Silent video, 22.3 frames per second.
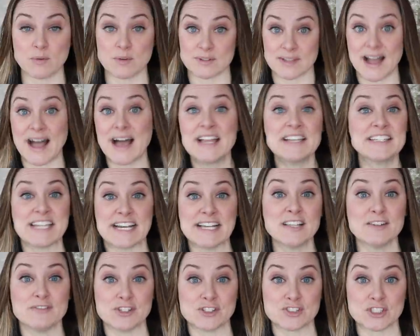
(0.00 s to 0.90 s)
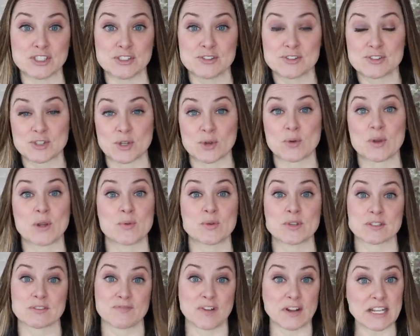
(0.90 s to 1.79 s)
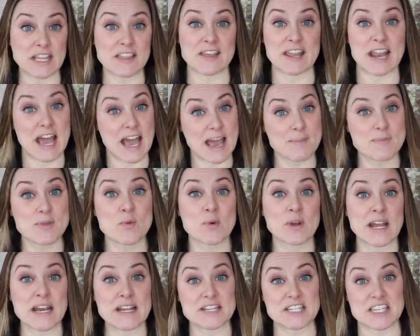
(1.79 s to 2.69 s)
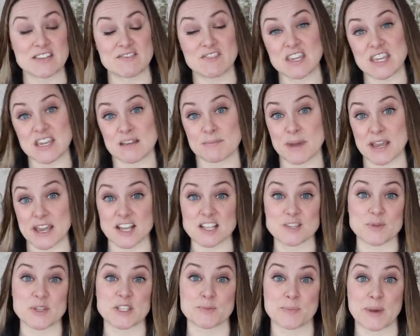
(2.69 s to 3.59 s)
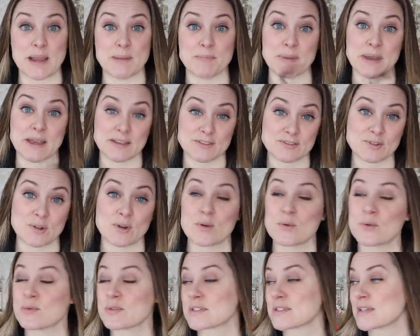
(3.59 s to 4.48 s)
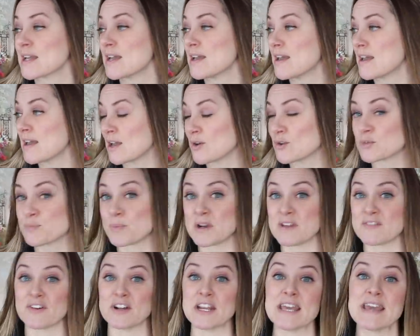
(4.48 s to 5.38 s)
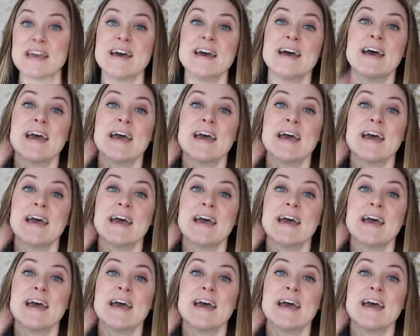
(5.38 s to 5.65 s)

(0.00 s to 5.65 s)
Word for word: was on television. So it was funny that I'm the one on TV and my husband's Brad Pitt. So it was it was pretty funny.